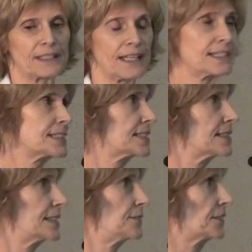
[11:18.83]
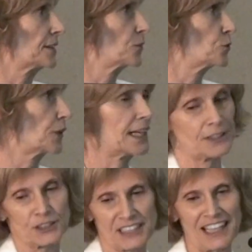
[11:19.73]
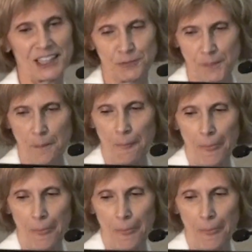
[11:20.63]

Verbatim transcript: And that's David at the time,